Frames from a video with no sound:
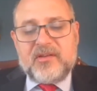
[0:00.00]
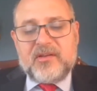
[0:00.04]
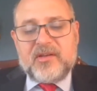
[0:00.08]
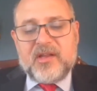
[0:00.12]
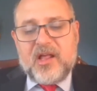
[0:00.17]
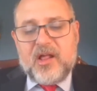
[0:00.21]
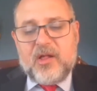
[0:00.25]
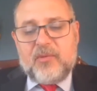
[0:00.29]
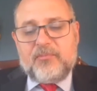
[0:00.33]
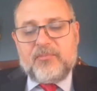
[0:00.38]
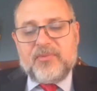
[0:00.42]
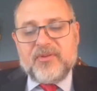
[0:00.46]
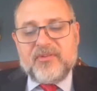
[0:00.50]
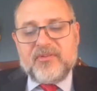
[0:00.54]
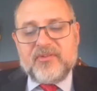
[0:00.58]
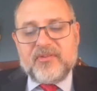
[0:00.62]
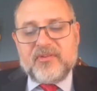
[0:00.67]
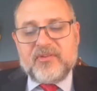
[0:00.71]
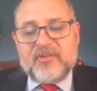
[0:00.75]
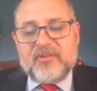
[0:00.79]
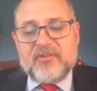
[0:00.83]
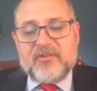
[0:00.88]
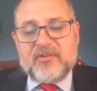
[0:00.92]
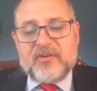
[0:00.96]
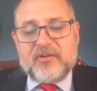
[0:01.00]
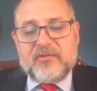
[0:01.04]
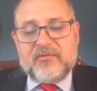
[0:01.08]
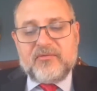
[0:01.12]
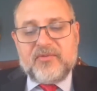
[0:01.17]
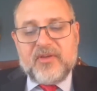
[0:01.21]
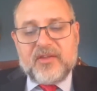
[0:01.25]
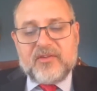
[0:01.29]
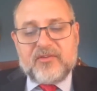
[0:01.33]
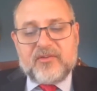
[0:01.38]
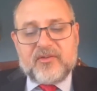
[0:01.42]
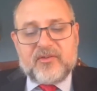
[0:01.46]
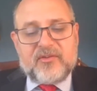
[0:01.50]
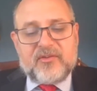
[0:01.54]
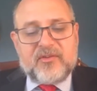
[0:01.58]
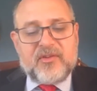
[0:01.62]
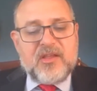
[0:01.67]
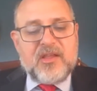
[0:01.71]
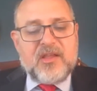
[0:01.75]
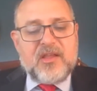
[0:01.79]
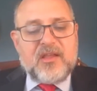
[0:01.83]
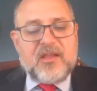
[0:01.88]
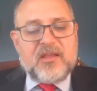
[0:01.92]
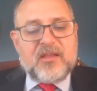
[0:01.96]
to help businesses and investors
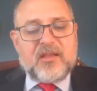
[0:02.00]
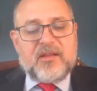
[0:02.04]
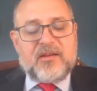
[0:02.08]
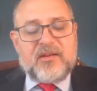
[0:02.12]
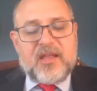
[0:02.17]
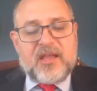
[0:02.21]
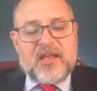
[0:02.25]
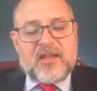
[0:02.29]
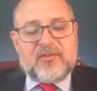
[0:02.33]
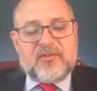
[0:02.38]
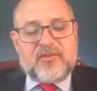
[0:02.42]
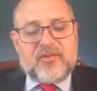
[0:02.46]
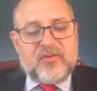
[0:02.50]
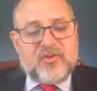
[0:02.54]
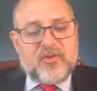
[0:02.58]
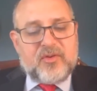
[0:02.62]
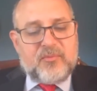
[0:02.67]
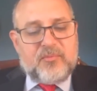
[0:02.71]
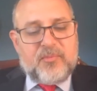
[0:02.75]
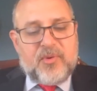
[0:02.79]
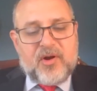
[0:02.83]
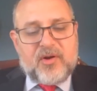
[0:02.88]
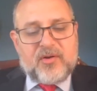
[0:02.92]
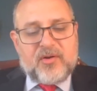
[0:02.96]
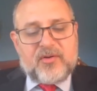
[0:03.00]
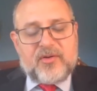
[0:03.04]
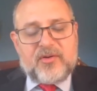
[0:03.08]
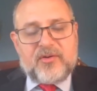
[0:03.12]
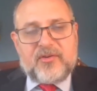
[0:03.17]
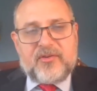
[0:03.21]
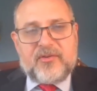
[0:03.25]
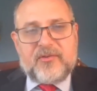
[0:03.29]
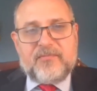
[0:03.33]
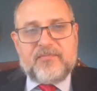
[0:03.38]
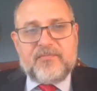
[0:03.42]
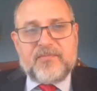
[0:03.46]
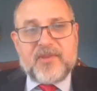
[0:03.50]
connect to new partners,